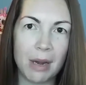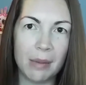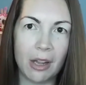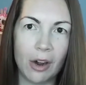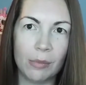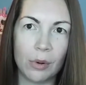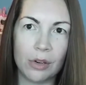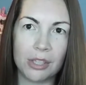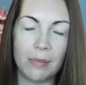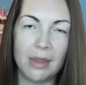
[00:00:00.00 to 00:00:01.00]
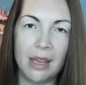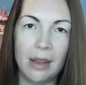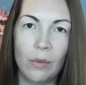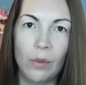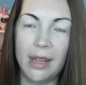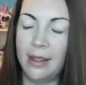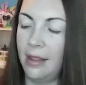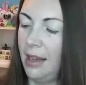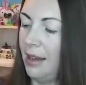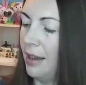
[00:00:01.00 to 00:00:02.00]
probably cardboard or something, within
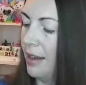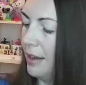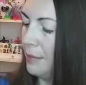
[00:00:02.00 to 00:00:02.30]
the